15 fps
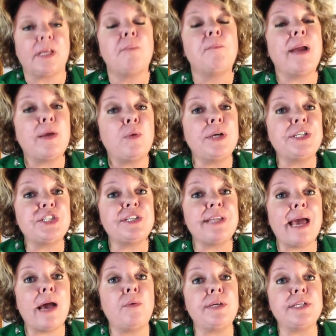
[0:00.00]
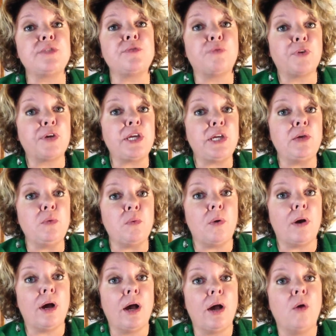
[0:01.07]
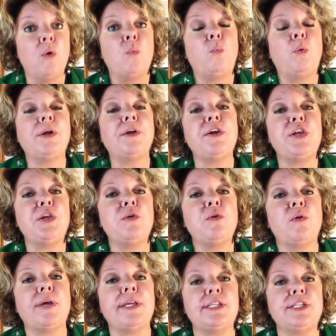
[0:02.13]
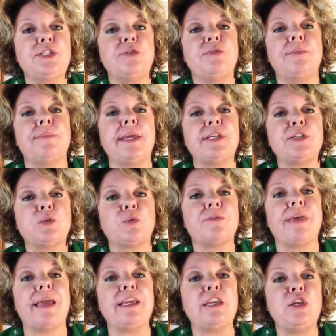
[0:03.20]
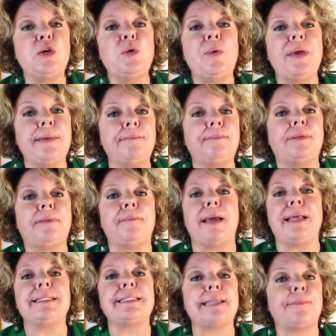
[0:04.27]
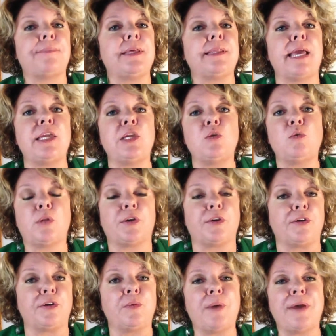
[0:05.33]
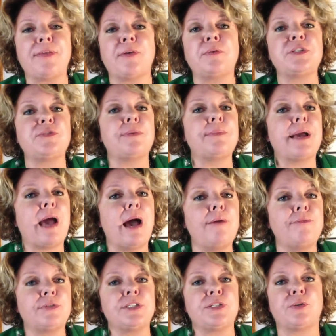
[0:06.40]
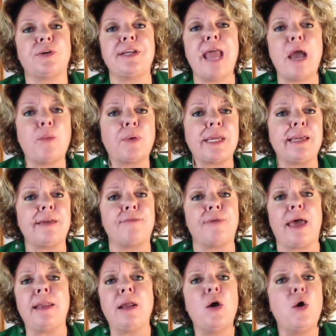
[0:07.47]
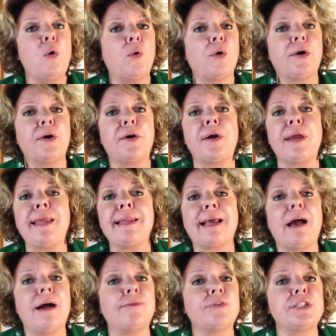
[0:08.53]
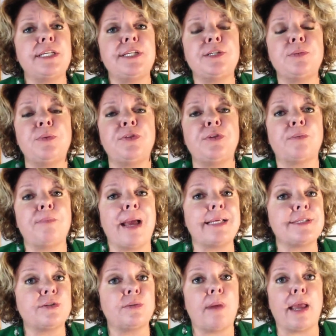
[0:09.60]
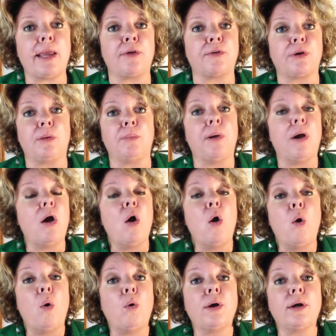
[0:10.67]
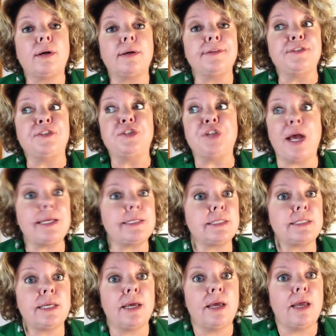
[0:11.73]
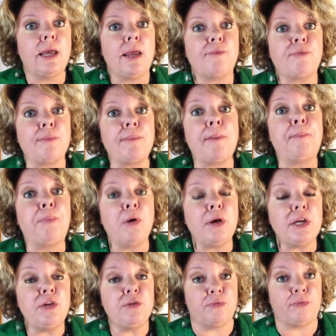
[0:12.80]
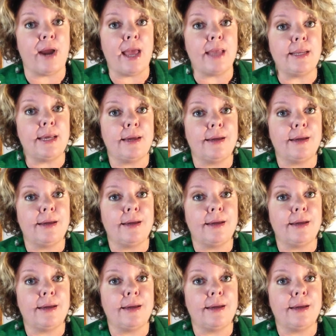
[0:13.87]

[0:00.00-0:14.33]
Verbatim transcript: My question now is for you. What are you going to do to make sure that you implement something that you learned, whether it was from a conference or a networking event or in a conversation with your mastermind group or just from a book you've read?